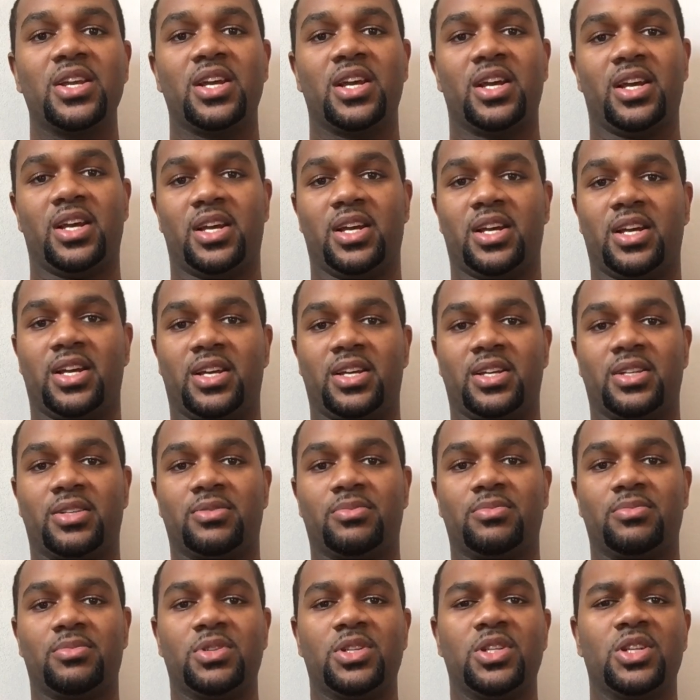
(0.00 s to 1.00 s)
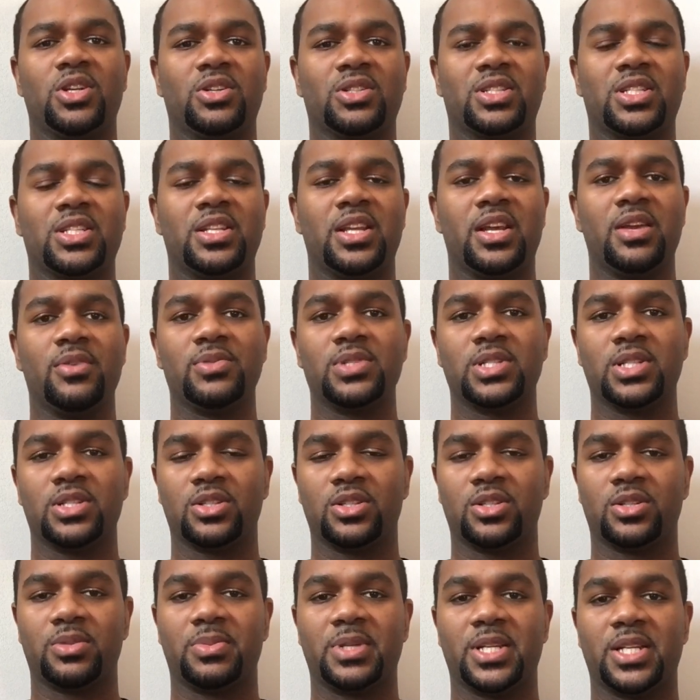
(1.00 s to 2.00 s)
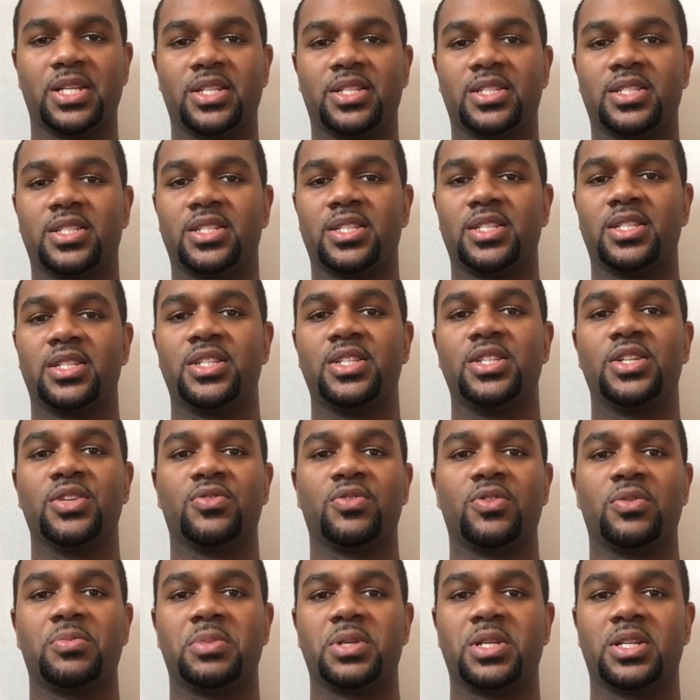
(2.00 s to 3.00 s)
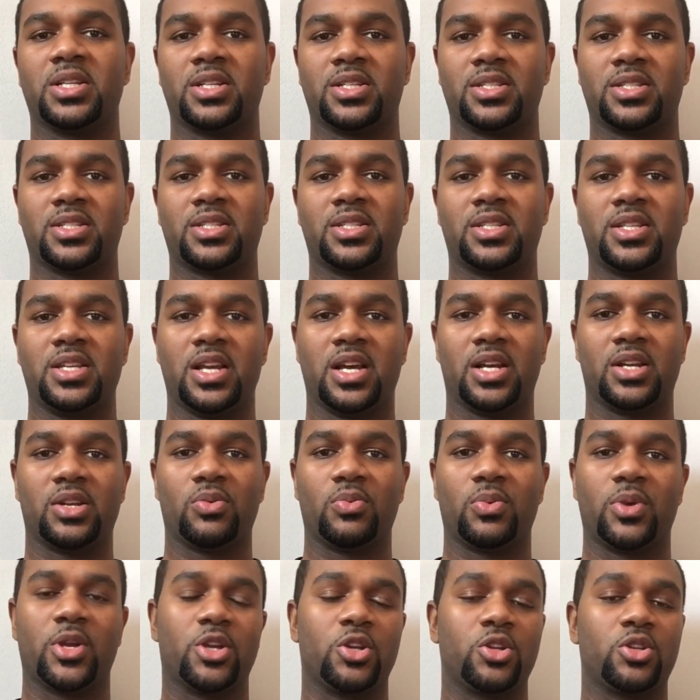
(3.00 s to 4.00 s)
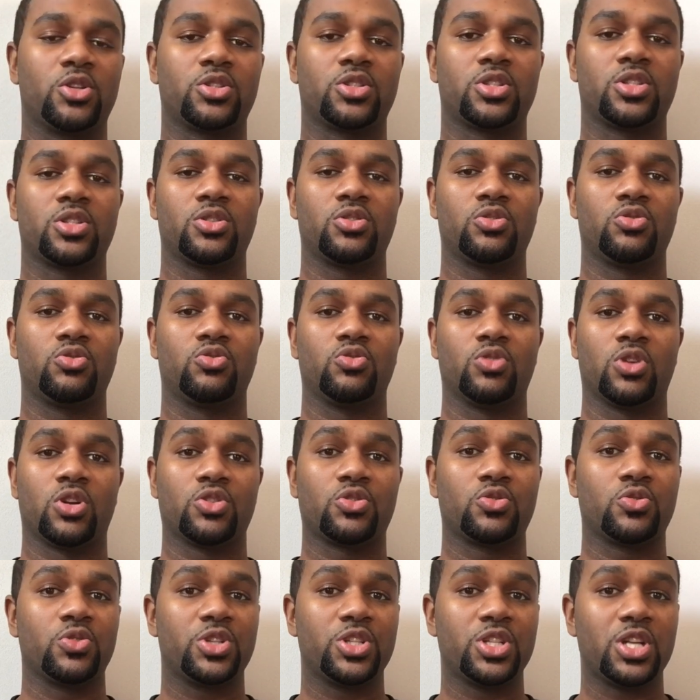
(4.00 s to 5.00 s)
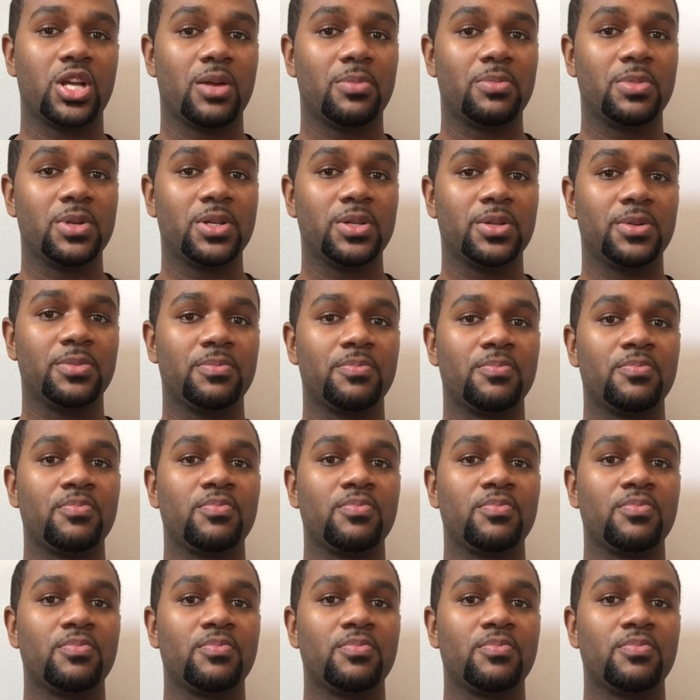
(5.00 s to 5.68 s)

Uh, you know, today was a little bit different because Kiana went grocery shopping.